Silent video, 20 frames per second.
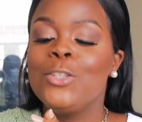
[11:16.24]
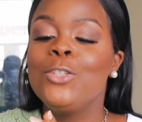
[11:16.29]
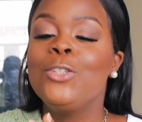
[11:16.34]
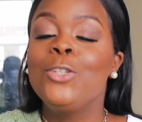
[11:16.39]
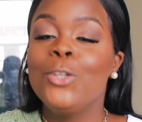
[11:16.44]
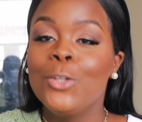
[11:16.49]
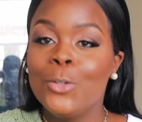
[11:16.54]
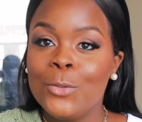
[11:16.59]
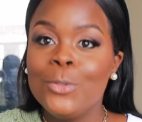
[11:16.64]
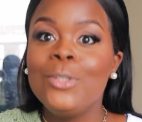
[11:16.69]

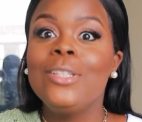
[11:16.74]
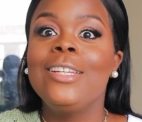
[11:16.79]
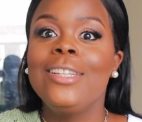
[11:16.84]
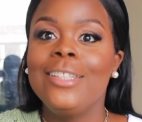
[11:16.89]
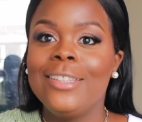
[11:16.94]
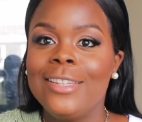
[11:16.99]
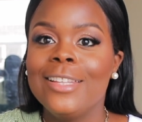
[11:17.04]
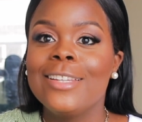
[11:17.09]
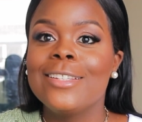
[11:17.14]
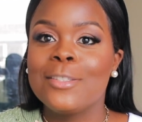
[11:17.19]
you
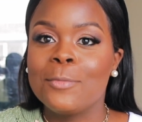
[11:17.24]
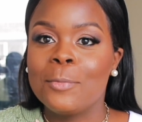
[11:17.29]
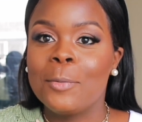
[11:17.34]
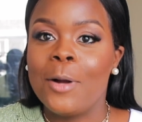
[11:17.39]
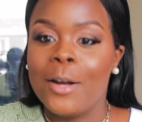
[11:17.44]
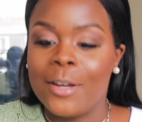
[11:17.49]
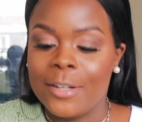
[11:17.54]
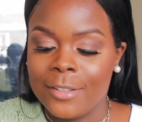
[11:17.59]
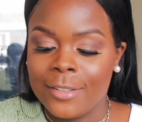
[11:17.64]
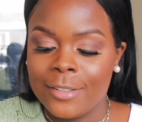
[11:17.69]
need this
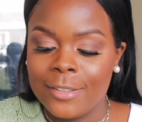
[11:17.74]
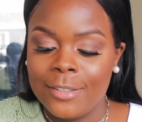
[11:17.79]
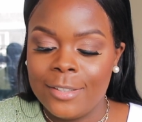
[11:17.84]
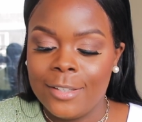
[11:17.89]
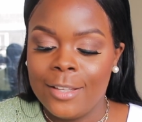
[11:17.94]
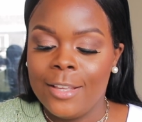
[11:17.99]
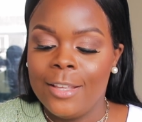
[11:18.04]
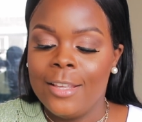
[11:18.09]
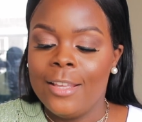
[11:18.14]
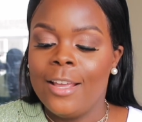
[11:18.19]
product.
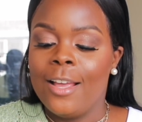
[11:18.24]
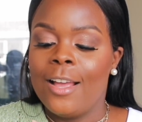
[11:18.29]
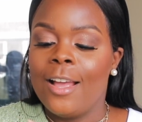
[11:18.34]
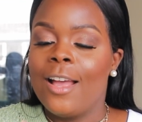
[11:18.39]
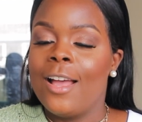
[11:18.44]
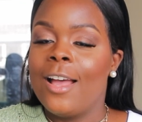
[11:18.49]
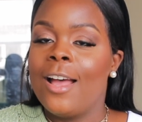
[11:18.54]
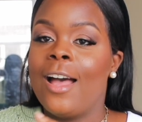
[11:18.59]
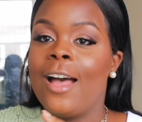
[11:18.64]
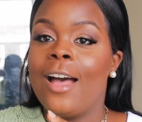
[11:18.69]

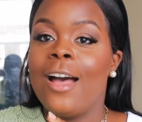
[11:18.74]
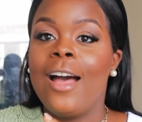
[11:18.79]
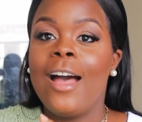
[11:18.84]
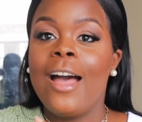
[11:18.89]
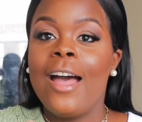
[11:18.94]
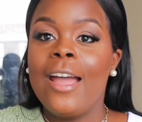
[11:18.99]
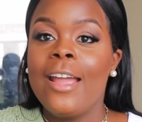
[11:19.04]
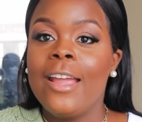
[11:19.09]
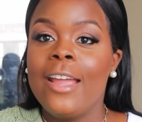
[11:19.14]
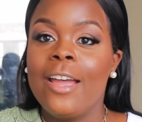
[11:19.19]

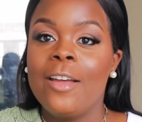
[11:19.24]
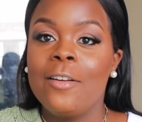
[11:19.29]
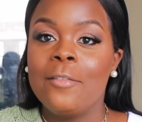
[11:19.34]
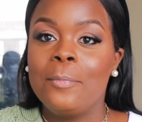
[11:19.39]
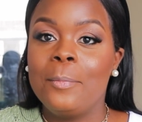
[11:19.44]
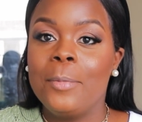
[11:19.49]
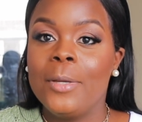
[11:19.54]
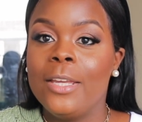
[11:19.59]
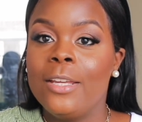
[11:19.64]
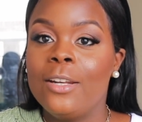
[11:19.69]
I
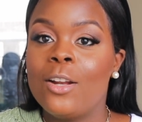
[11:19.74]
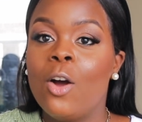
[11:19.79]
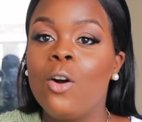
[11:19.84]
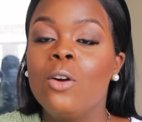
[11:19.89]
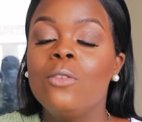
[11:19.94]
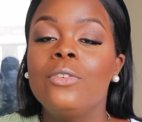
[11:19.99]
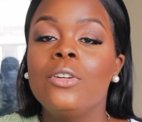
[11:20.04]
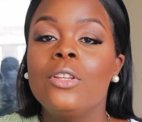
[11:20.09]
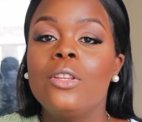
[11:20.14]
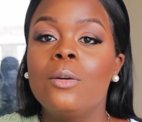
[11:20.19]
have been
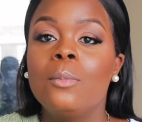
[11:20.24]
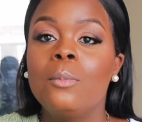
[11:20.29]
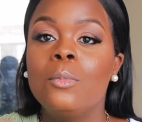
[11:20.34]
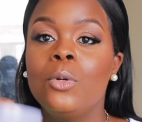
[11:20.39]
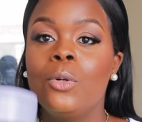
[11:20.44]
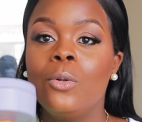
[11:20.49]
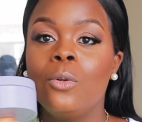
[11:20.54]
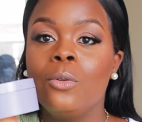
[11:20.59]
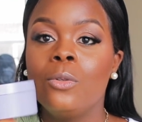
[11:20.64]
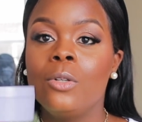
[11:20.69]
over the
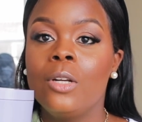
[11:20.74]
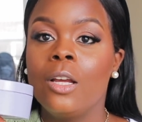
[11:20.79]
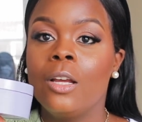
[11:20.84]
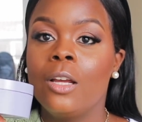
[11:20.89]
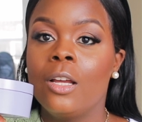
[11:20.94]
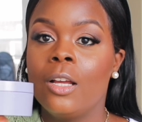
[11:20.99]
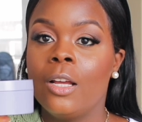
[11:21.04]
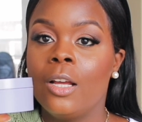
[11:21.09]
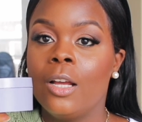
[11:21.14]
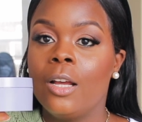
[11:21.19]
moon.
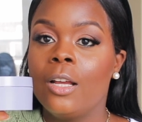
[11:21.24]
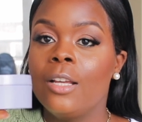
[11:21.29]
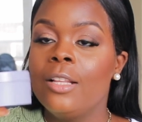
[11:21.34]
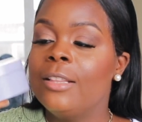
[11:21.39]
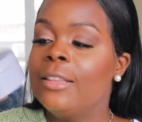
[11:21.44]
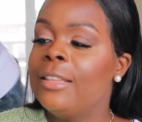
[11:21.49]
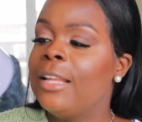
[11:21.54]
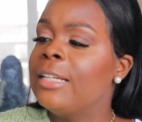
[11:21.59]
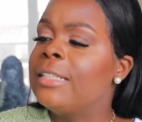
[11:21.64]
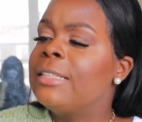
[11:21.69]

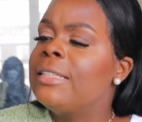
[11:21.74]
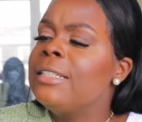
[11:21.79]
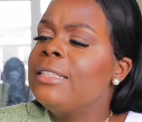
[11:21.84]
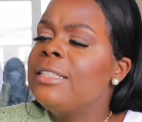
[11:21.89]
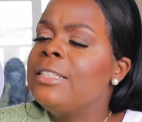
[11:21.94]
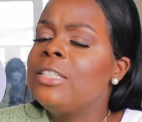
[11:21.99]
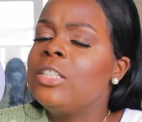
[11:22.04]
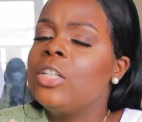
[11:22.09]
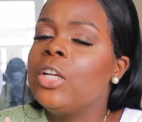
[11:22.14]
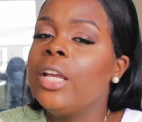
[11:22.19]
Like the
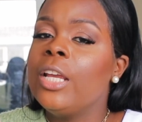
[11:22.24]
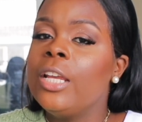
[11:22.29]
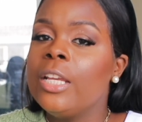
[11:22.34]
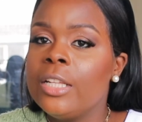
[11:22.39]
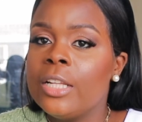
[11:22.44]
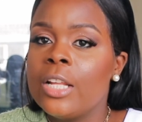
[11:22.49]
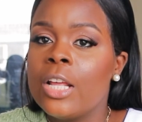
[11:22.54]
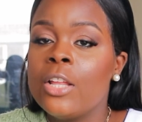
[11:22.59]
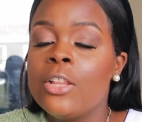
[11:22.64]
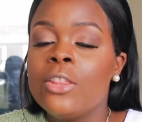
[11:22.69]
sheen,